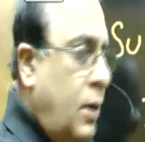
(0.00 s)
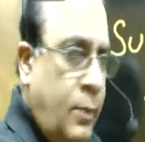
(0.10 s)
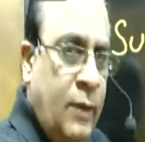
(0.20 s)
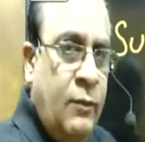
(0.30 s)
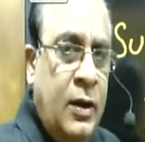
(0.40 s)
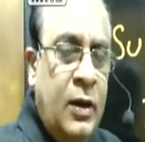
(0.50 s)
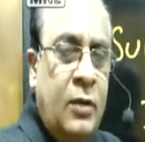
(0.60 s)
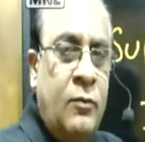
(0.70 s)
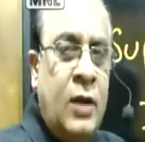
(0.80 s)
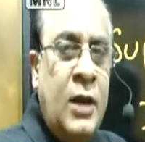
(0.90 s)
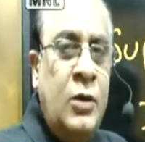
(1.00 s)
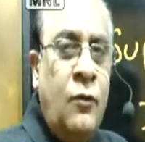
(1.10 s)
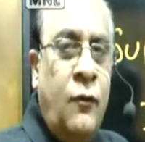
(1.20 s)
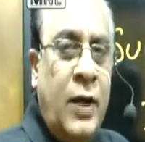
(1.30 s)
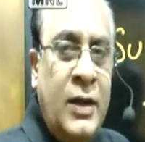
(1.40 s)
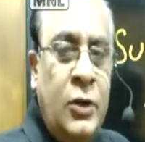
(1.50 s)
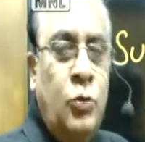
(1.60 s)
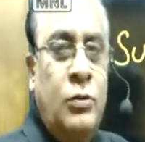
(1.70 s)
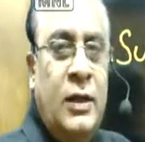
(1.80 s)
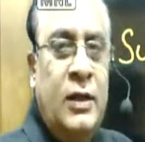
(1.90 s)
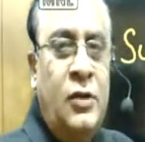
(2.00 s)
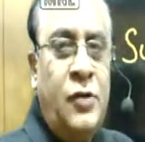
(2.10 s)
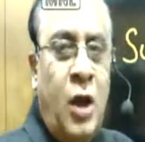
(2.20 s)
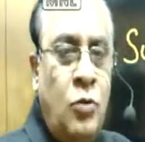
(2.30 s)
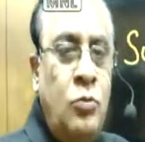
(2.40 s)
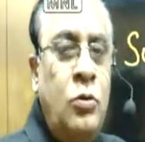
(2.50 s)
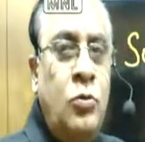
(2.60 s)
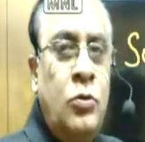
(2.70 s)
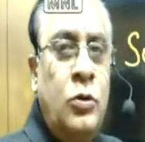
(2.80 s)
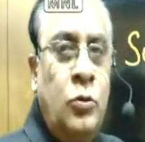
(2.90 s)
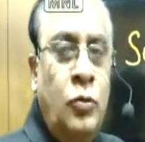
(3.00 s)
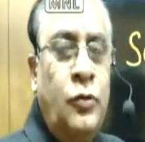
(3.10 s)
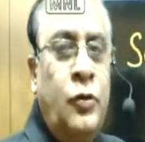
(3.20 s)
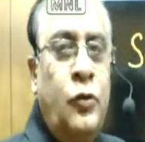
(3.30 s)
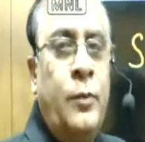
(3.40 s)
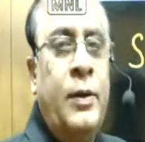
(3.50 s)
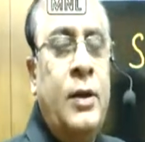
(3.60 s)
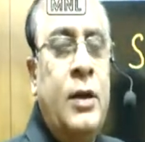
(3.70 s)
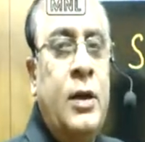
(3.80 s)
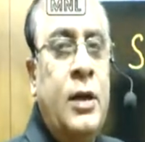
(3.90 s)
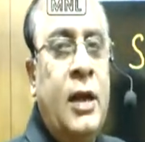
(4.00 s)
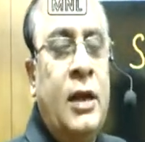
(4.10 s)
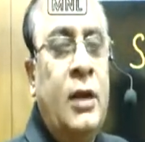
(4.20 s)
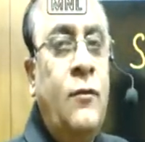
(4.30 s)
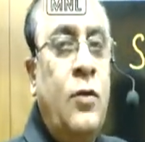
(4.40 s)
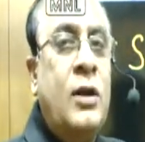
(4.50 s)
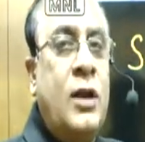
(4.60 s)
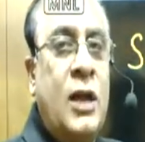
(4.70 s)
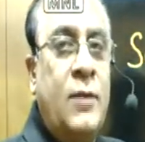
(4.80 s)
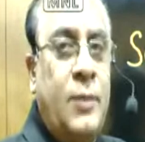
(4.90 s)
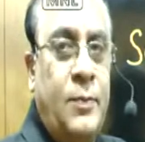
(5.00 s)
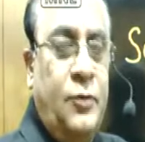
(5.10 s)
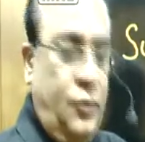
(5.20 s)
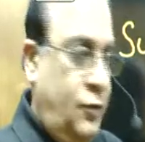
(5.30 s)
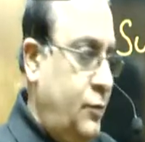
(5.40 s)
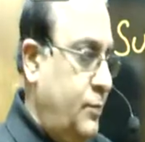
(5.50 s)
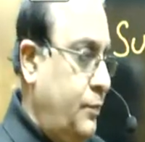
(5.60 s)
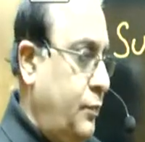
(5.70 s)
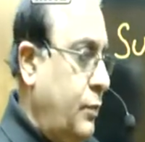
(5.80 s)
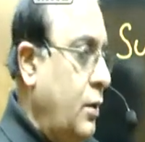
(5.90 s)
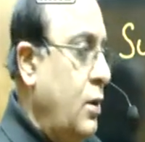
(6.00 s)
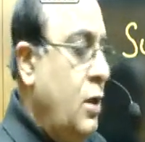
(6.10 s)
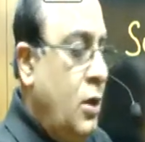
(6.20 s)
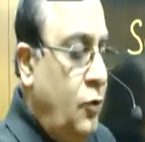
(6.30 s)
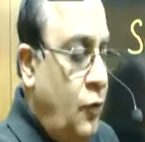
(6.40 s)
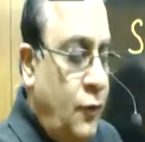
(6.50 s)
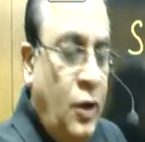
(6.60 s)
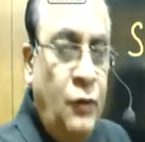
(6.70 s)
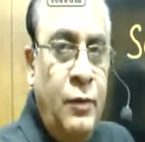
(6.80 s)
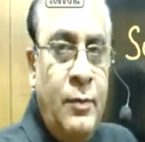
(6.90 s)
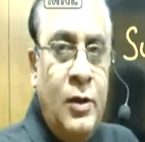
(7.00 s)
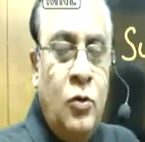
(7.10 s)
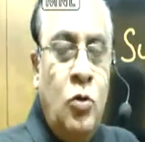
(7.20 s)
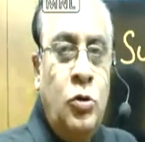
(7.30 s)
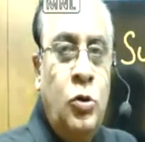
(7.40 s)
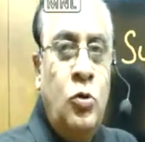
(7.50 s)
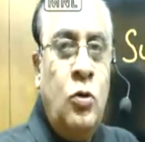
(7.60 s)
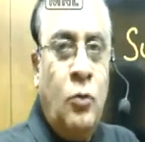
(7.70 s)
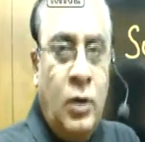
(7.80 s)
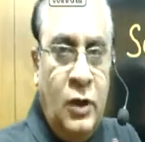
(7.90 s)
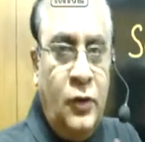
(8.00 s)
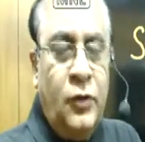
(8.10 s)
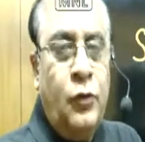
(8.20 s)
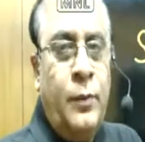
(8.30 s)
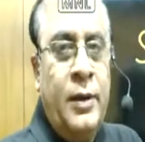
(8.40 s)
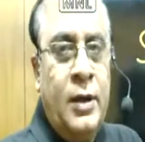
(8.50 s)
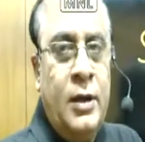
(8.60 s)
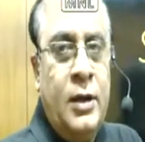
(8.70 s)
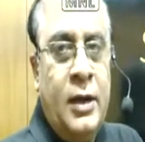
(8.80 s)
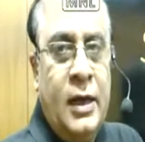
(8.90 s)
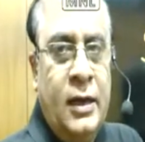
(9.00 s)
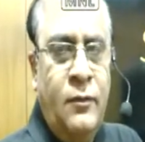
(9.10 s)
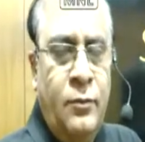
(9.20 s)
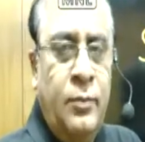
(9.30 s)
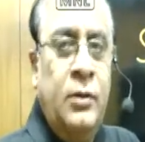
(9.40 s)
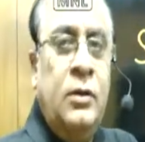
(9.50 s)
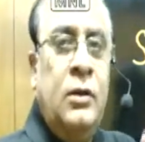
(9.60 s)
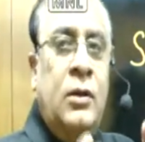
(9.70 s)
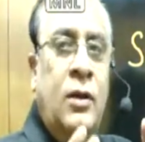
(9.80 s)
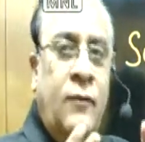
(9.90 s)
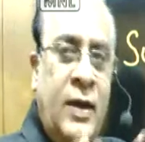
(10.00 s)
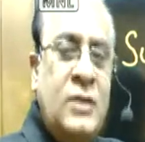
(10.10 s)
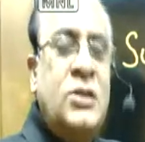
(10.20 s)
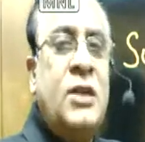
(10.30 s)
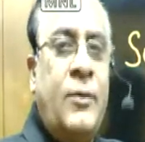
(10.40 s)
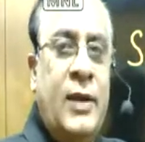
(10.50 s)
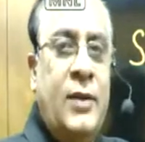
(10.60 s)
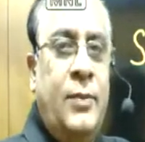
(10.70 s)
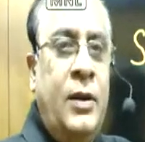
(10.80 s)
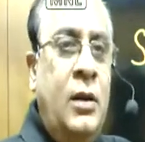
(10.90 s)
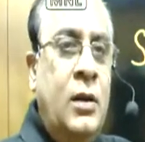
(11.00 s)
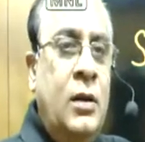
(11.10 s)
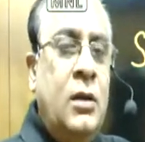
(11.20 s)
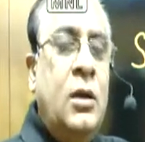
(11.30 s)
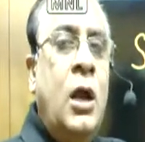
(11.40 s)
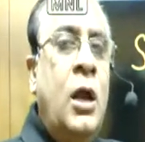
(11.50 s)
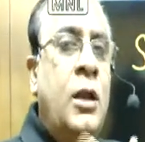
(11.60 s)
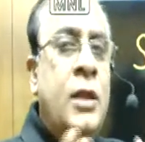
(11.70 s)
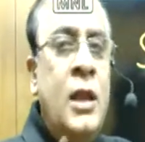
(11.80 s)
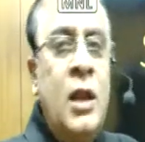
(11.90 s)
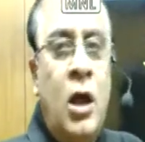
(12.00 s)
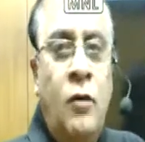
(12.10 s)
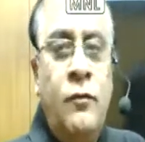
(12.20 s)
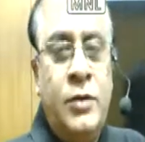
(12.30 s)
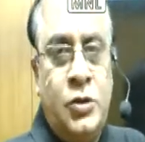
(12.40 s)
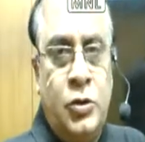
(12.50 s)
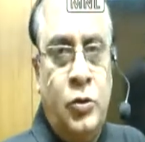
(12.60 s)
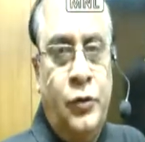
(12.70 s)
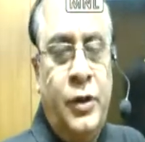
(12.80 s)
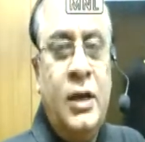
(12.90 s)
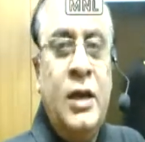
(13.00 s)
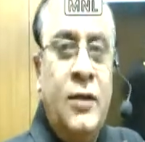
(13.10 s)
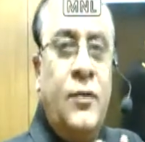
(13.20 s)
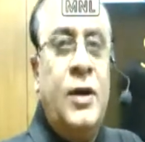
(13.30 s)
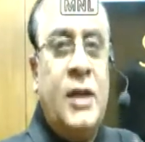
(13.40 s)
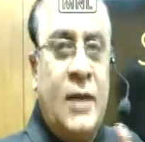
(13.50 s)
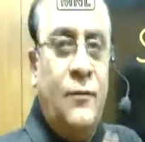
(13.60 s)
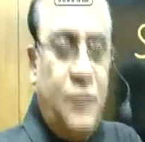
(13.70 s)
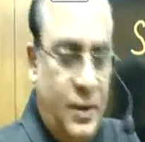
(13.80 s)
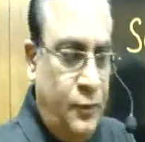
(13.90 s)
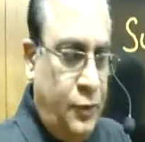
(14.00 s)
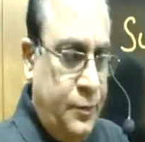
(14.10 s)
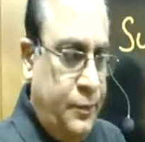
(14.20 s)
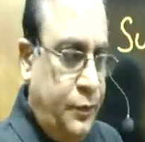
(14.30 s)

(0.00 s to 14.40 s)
but we are trying to fine tune that is how to use the super trend indicator for trading purposes. So first we will go through what is a super trend indicator, where is it available, and then how we should use it in different time frames.